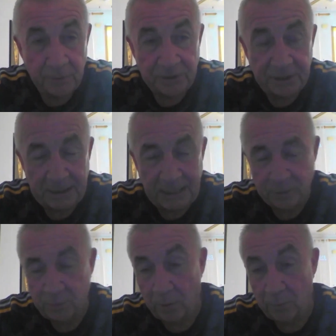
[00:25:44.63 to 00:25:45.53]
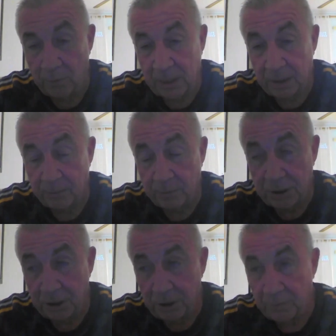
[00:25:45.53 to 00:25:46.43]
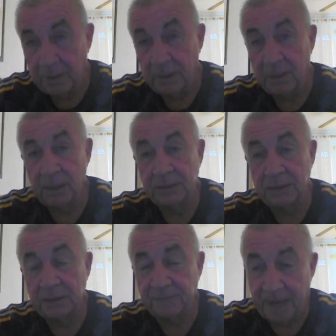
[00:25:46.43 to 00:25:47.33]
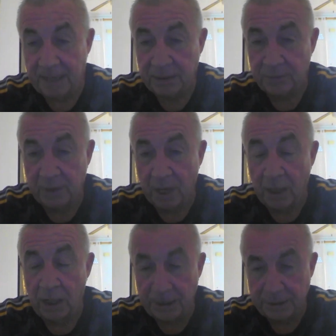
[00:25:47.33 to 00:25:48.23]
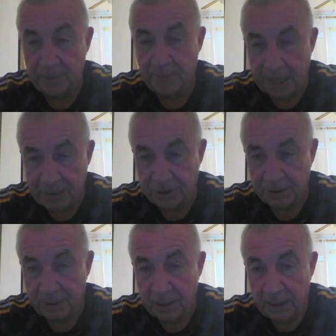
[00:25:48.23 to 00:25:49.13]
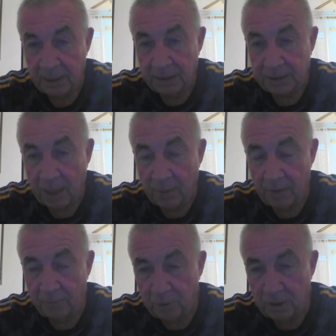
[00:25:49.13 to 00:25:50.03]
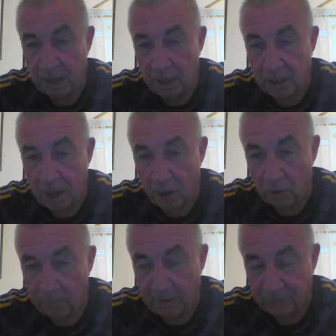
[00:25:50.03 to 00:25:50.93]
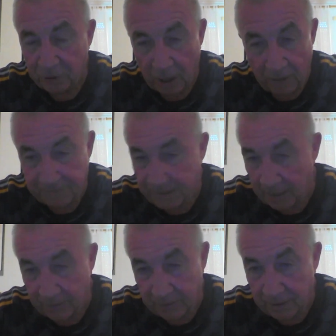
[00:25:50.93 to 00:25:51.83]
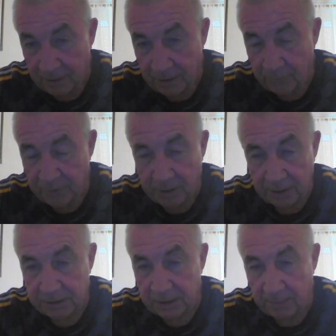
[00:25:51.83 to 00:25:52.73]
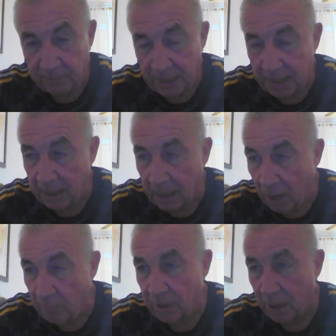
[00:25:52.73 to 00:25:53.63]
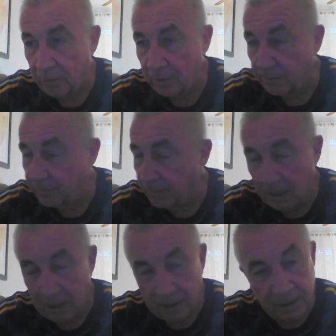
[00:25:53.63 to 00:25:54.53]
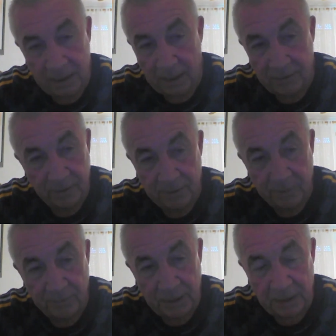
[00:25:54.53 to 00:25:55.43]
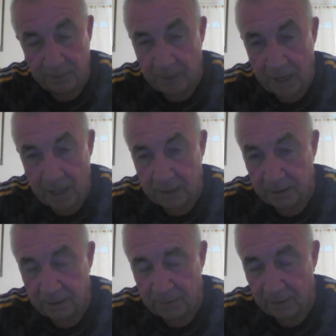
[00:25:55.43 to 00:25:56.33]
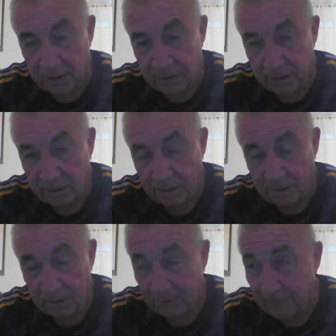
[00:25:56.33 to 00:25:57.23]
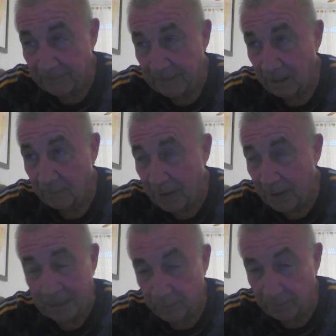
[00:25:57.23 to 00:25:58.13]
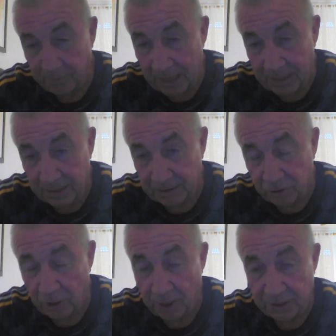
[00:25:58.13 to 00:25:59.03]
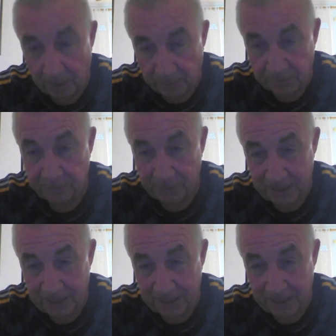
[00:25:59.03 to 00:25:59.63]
But I think that's what we got to do, is as fans, we've got to learn to be patient. So if we're not a goal up after half an hour, and we've got a team playing a low block with, the middle of the park and packed with players to try and stop us